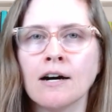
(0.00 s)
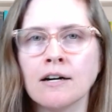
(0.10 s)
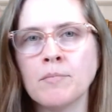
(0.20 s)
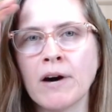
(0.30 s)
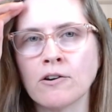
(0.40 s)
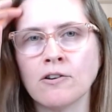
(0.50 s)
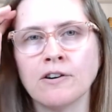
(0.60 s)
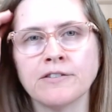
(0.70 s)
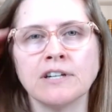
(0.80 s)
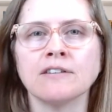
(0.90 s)
about all
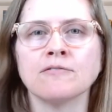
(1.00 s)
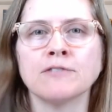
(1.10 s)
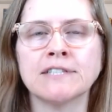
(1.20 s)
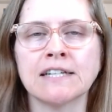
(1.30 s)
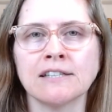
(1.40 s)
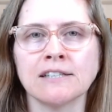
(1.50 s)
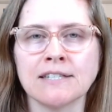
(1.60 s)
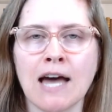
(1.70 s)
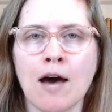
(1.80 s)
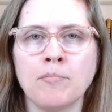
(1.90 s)
the ridiculous
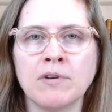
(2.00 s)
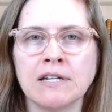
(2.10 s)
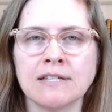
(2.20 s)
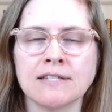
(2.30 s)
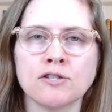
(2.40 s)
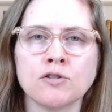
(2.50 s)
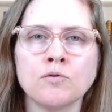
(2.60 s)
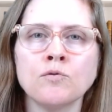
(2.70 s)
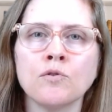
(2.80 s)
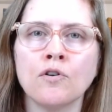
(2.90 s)
happenings at
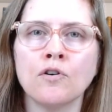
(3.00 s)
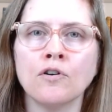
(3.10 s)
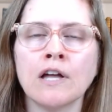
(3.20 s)
school,